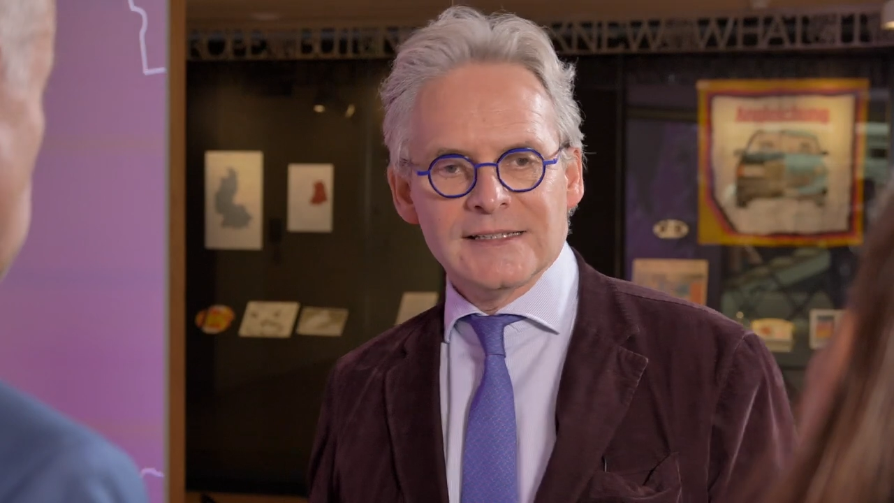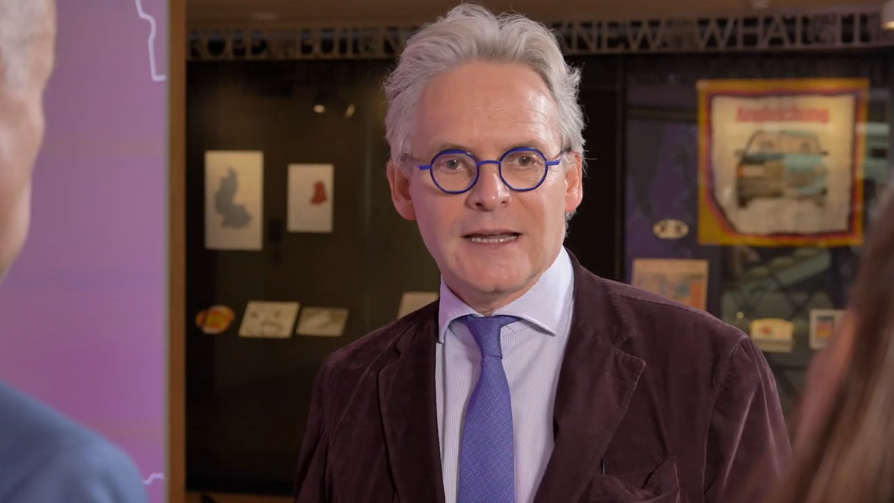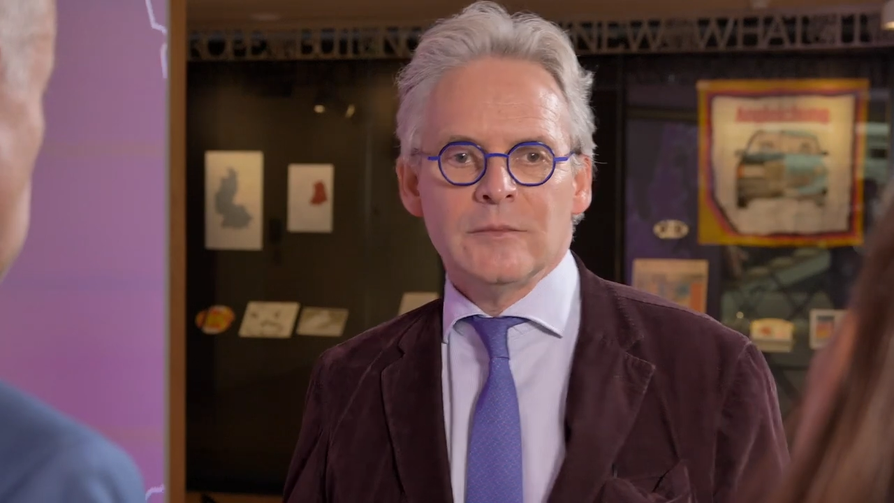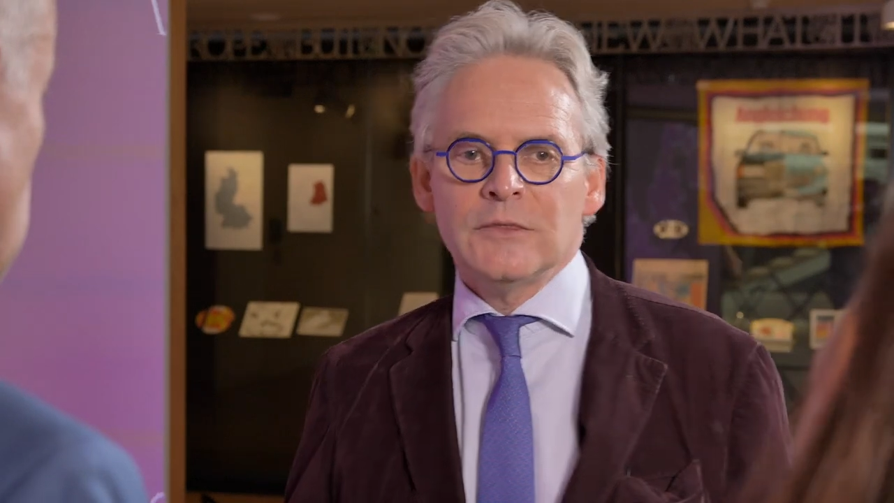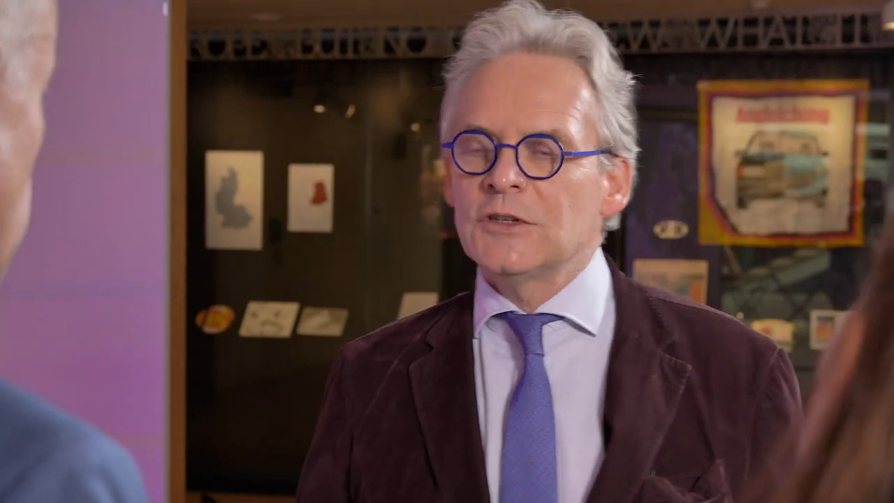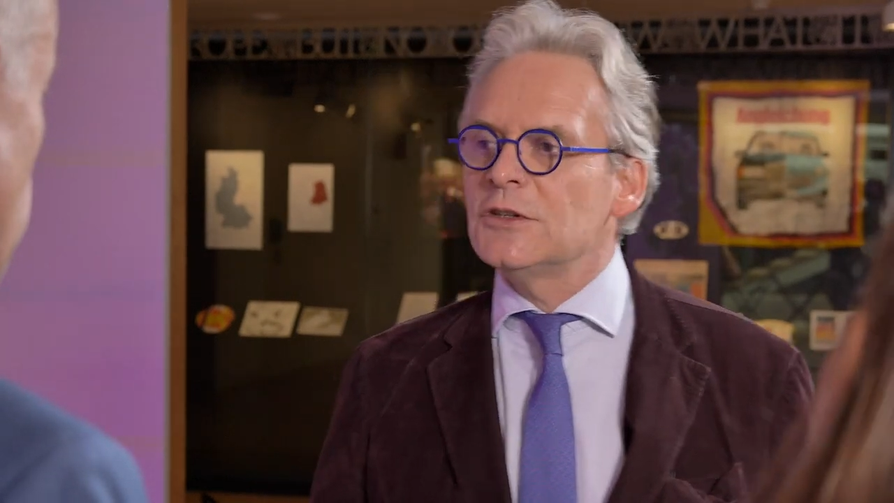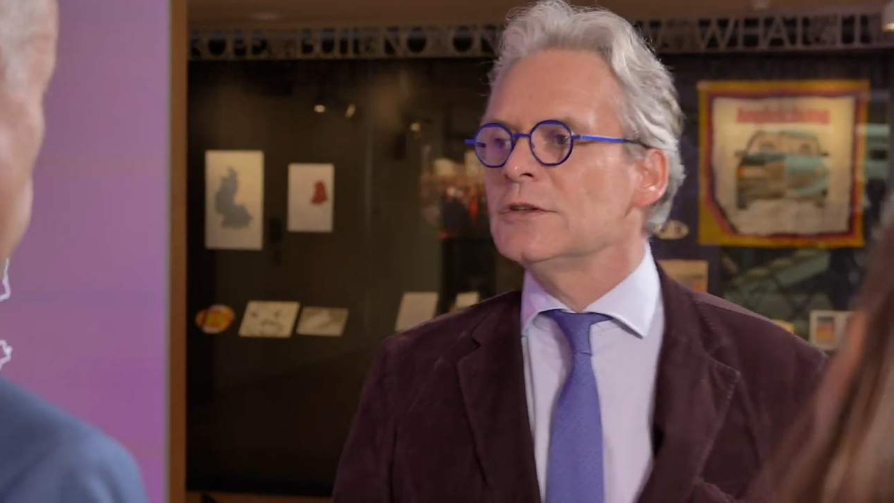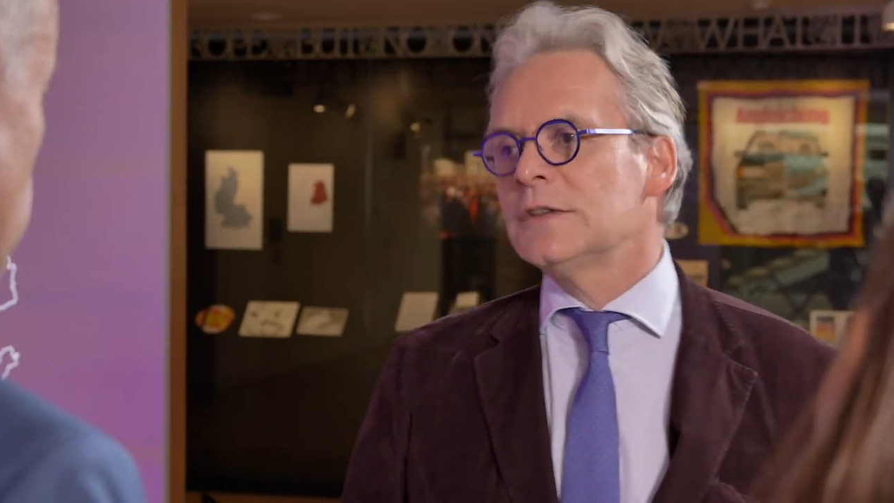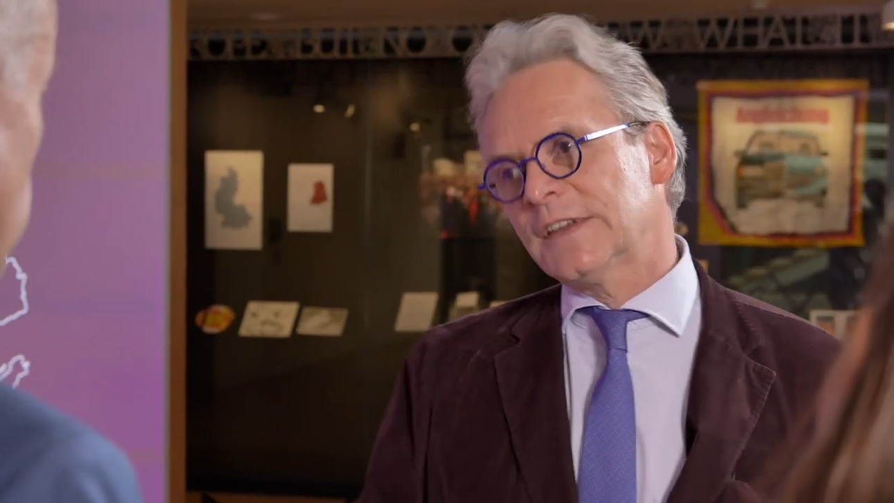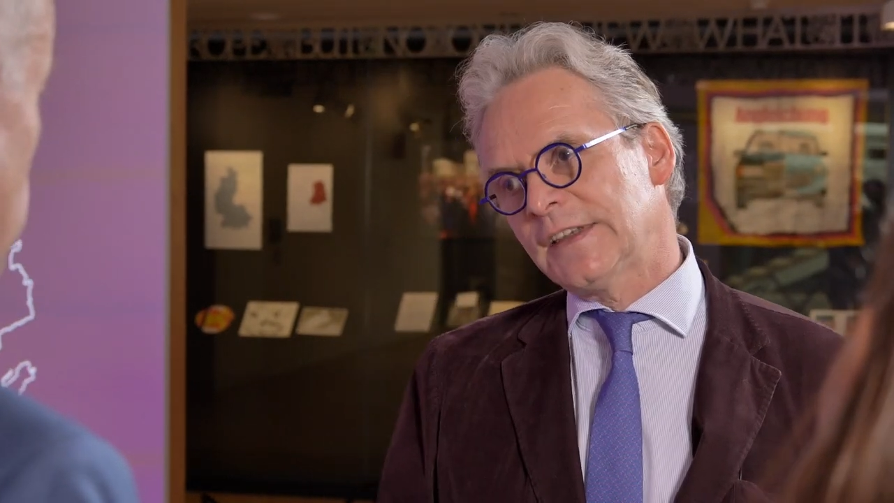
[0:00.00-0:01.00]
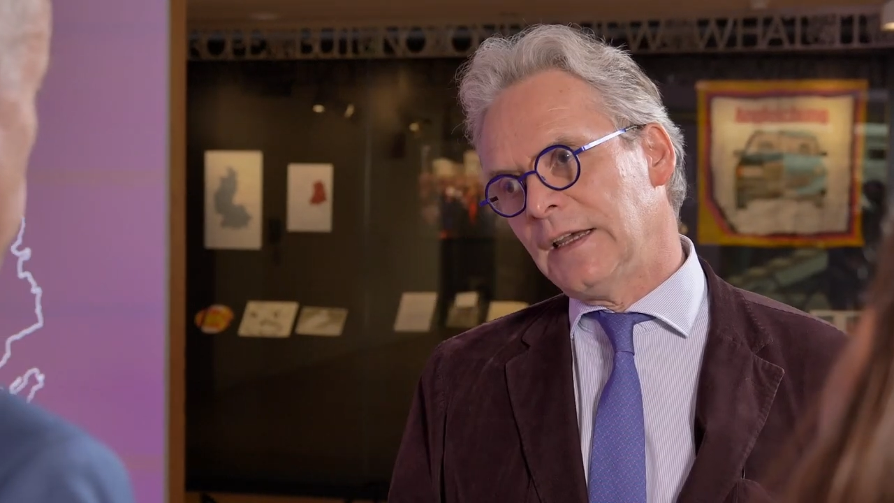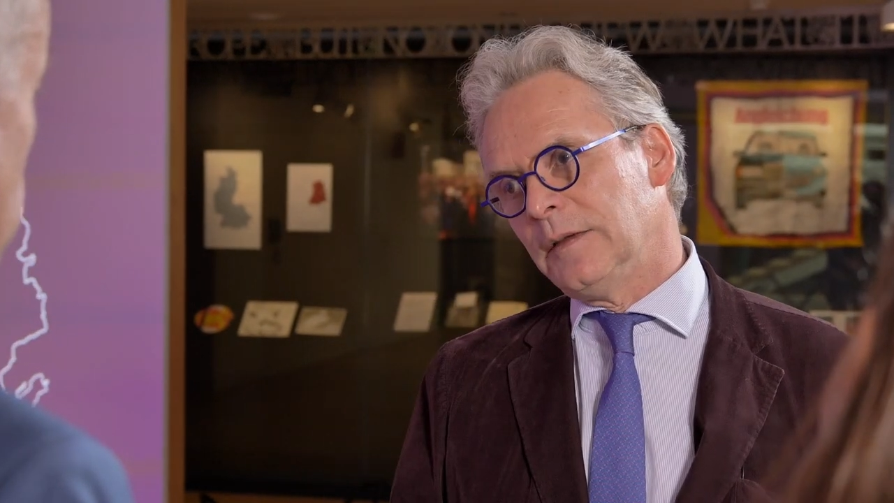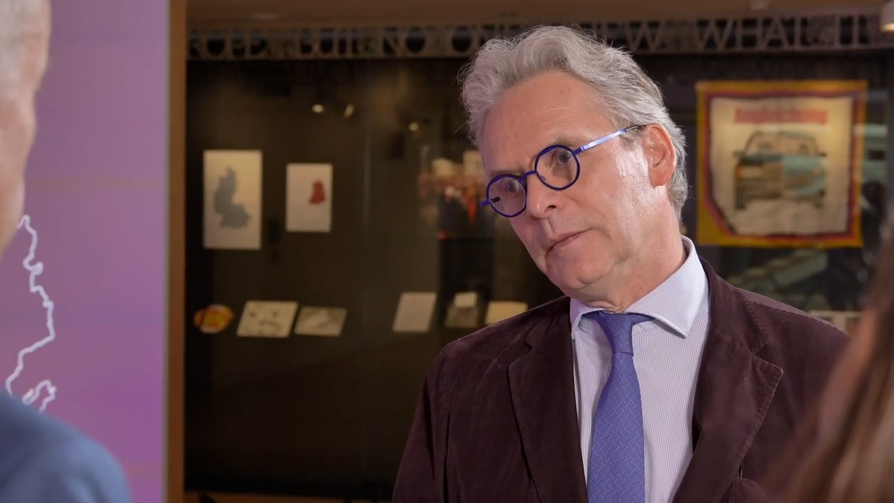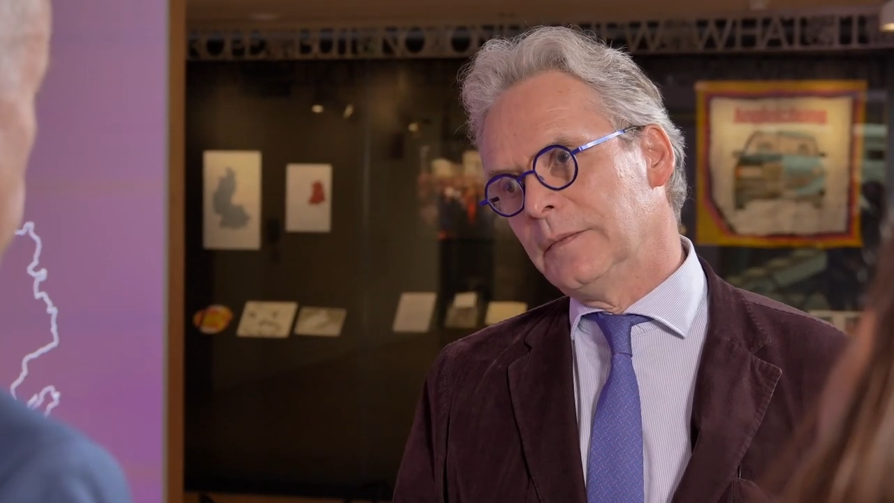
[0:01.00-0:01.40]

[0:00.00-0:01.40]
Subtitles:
them to do the same.